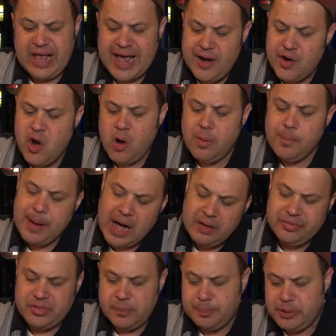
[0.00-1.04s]
I don't know
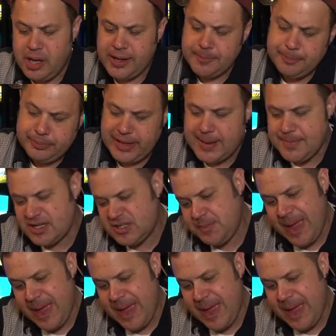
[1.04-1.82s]
about the plug and play Ms.